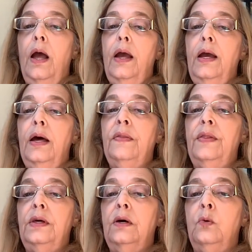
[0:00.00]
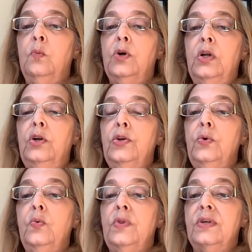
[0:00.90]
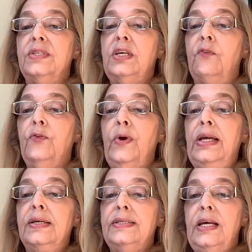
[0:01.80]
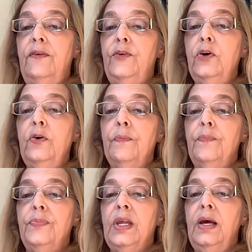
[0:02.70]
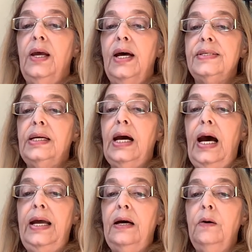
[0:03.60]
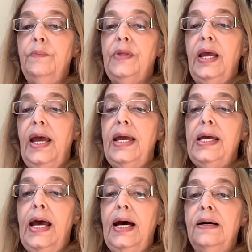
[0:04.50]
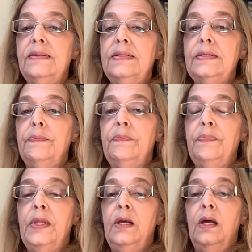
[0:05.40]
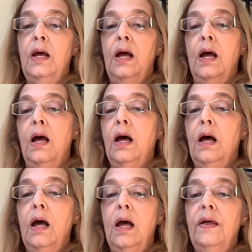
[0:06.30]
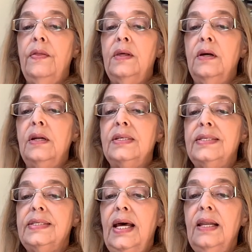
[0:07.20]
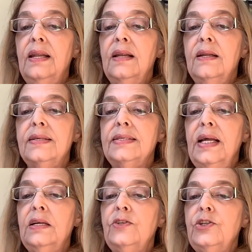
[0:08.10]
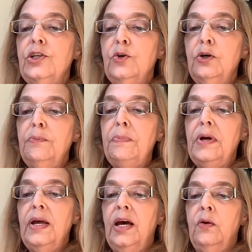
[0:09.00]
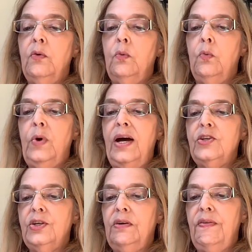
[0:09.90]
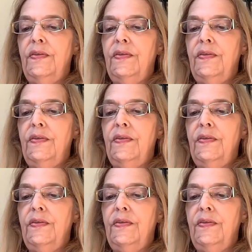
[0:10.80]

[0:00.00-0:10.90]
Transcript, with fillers: And then we're going to do the suffering Savior, Hezekiah, Ahaz, and then Sen Sennacherib and Rashaketh.